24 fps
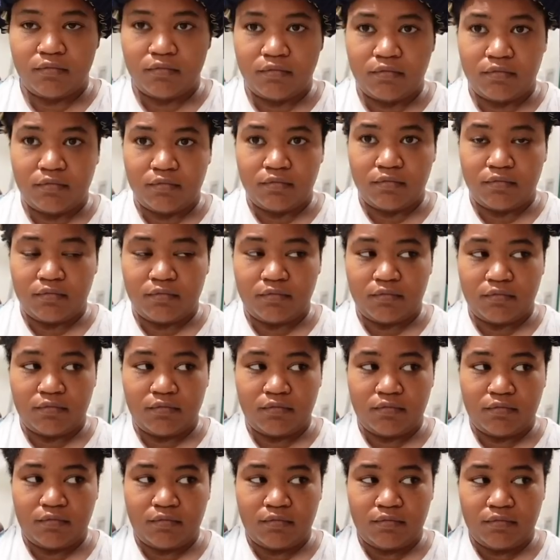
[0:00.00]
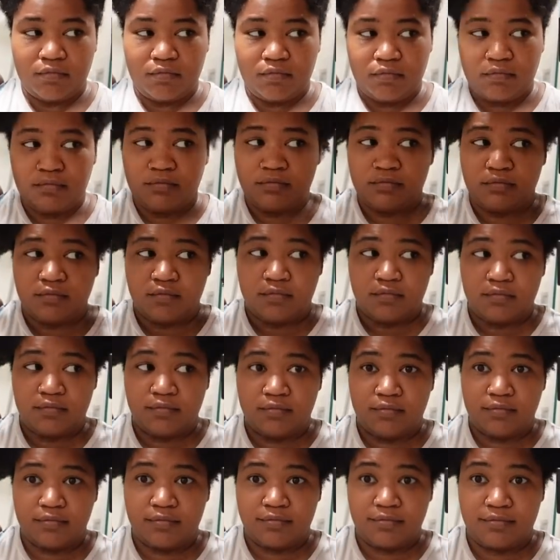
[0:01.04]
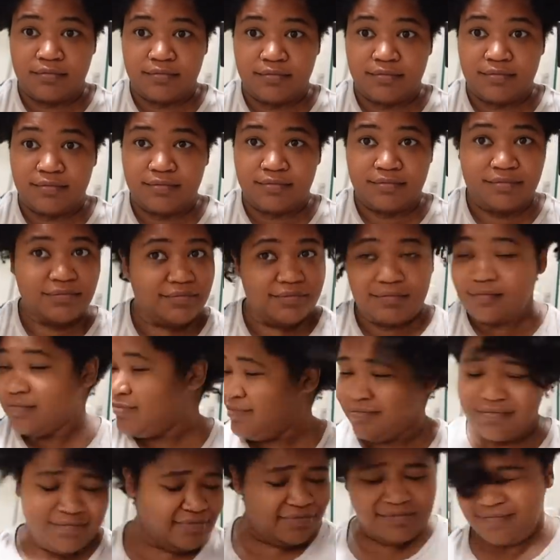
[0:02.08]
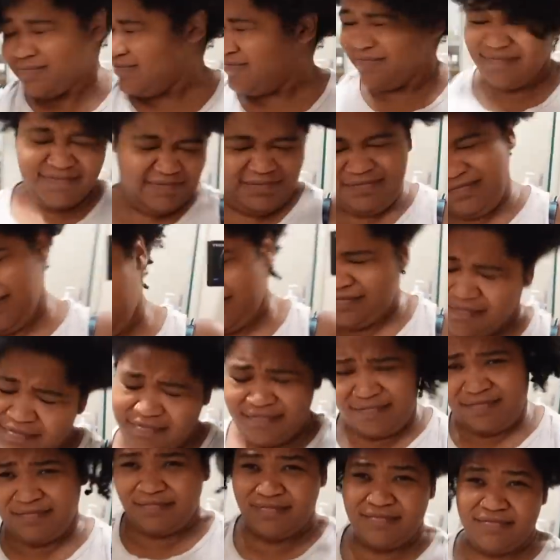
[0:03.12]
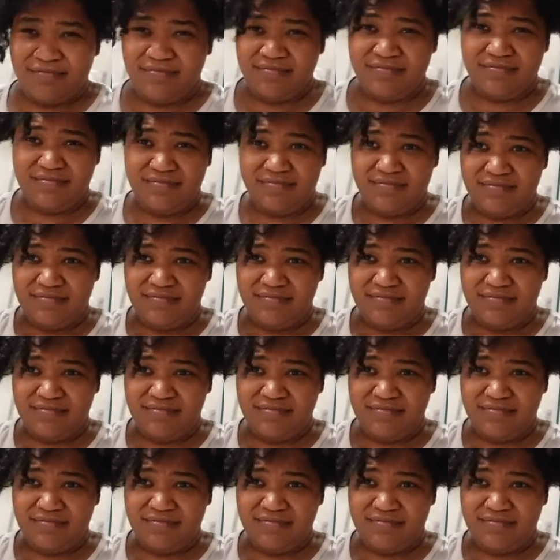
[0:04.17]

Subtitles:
Nobody speaks.